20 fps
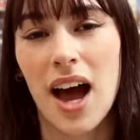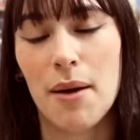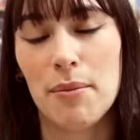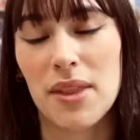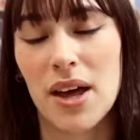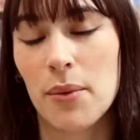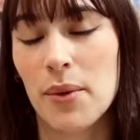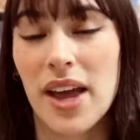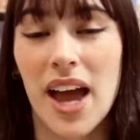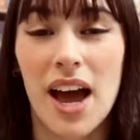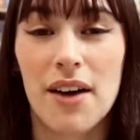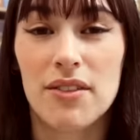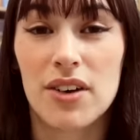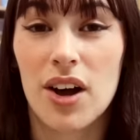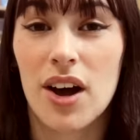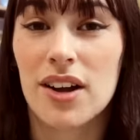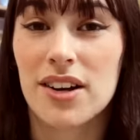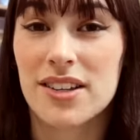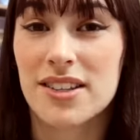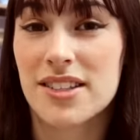that we haven't
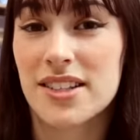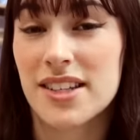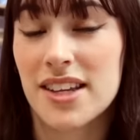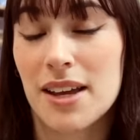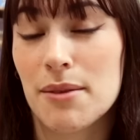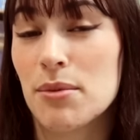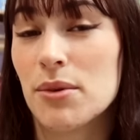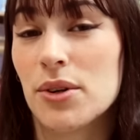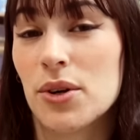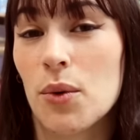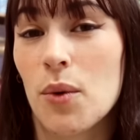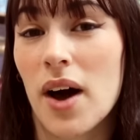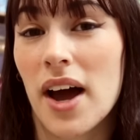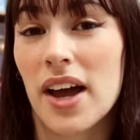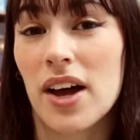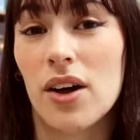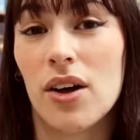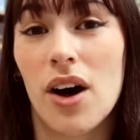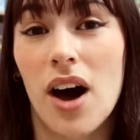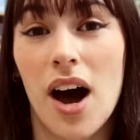gotten to the table in a
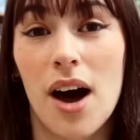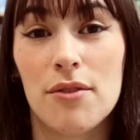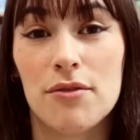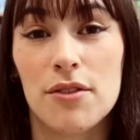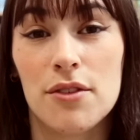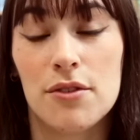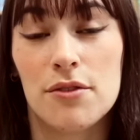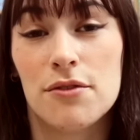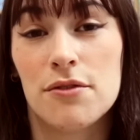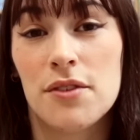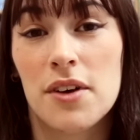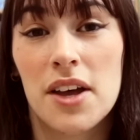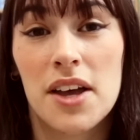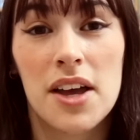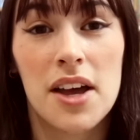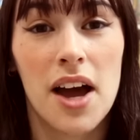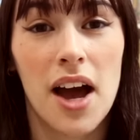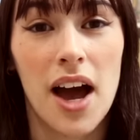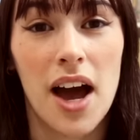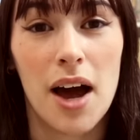while, off of
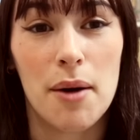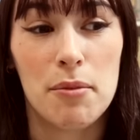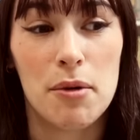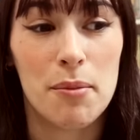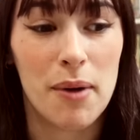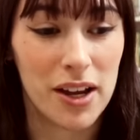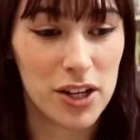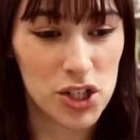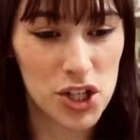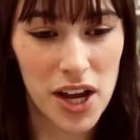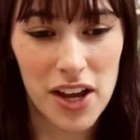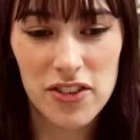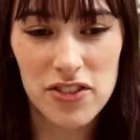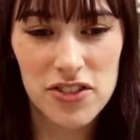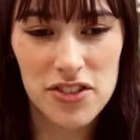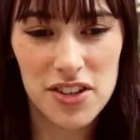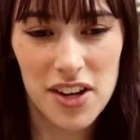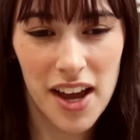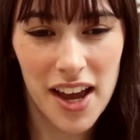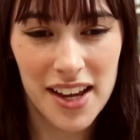my
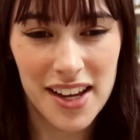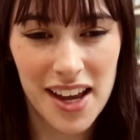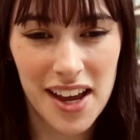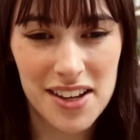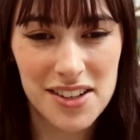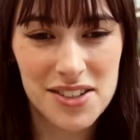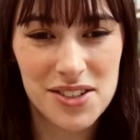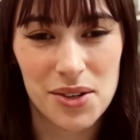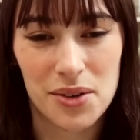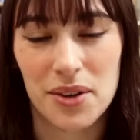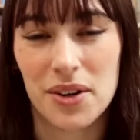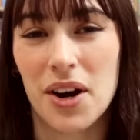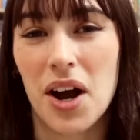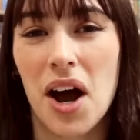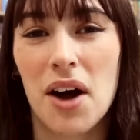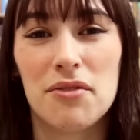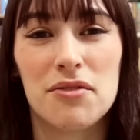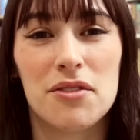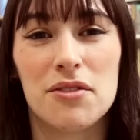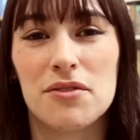chest, I guess, or
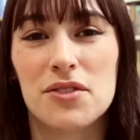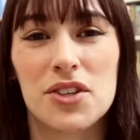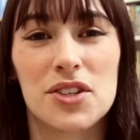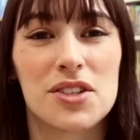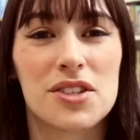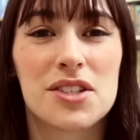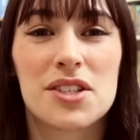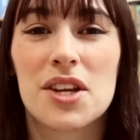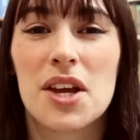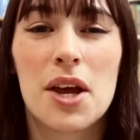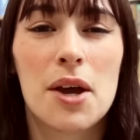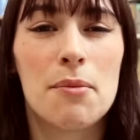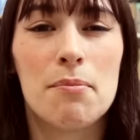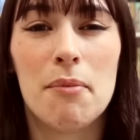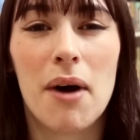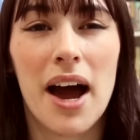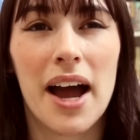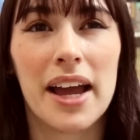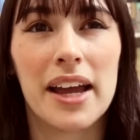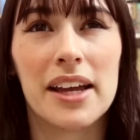off of just
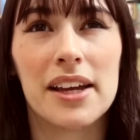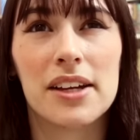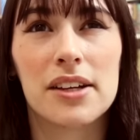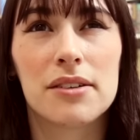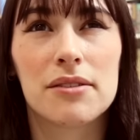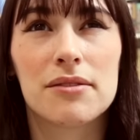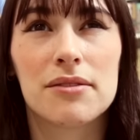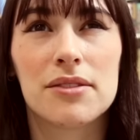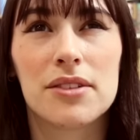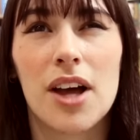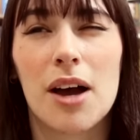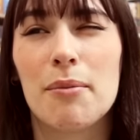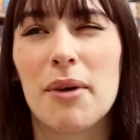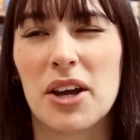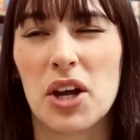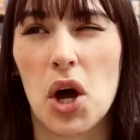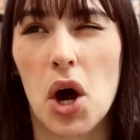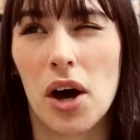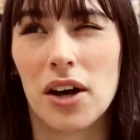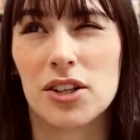my, not my
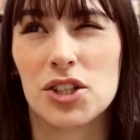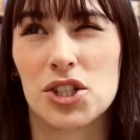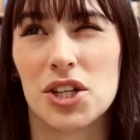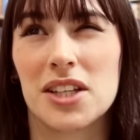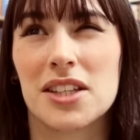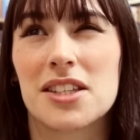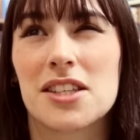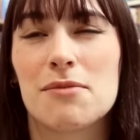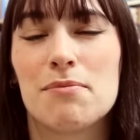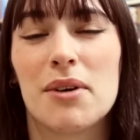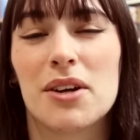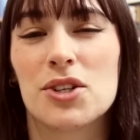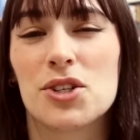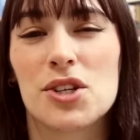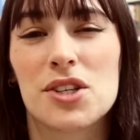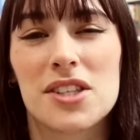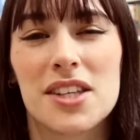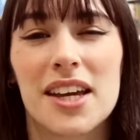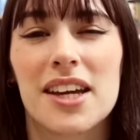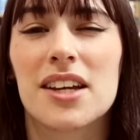conscience, but
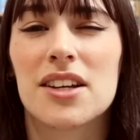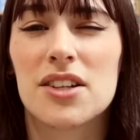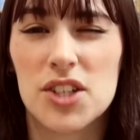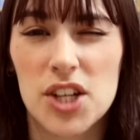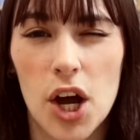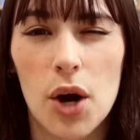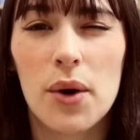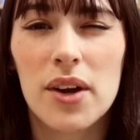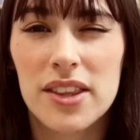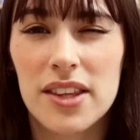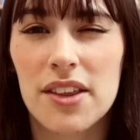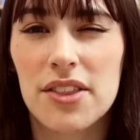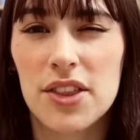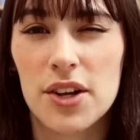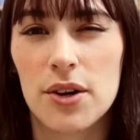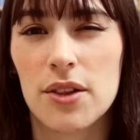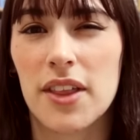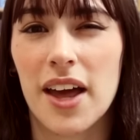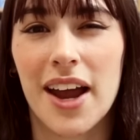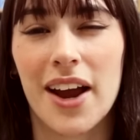just like knowing that
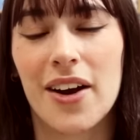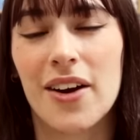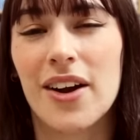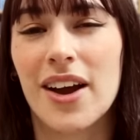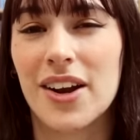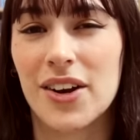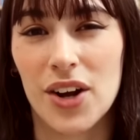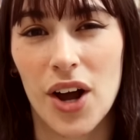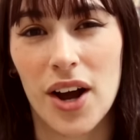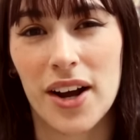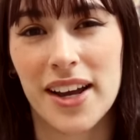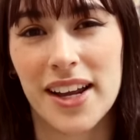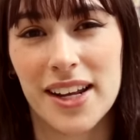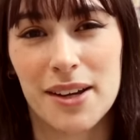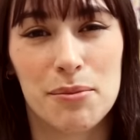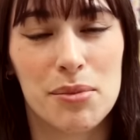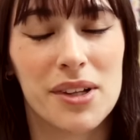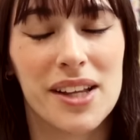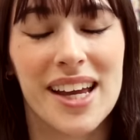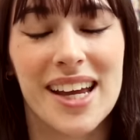they're there and not
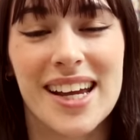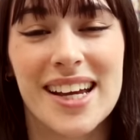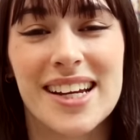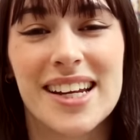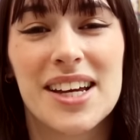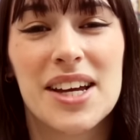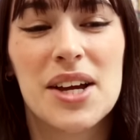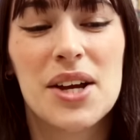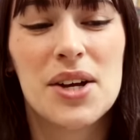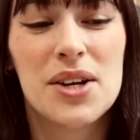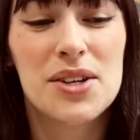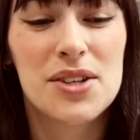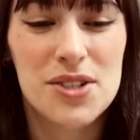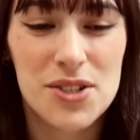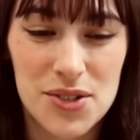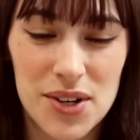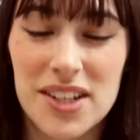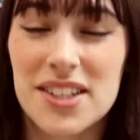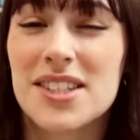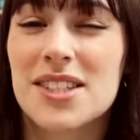getting played
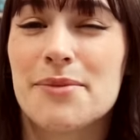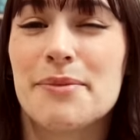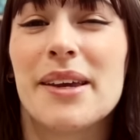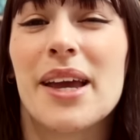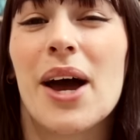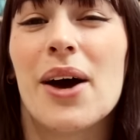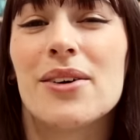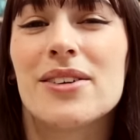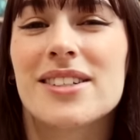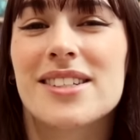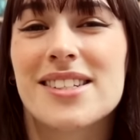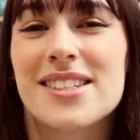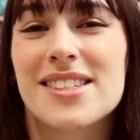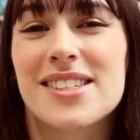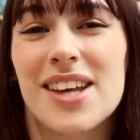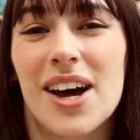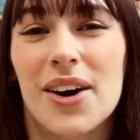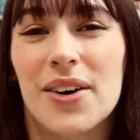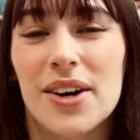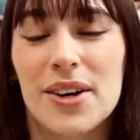stresses me out.
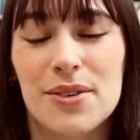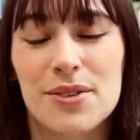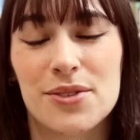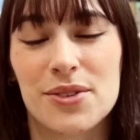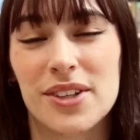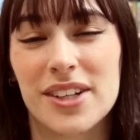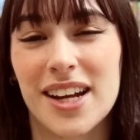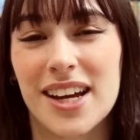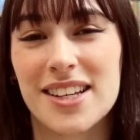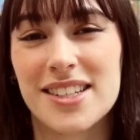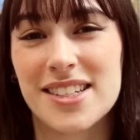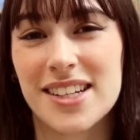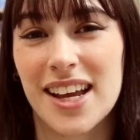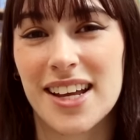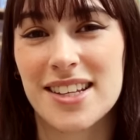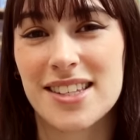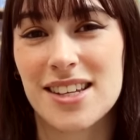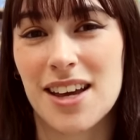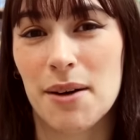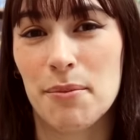So it was really nice to
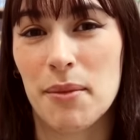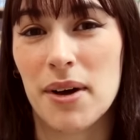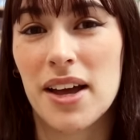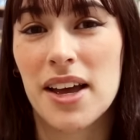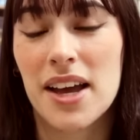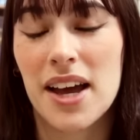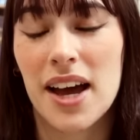get some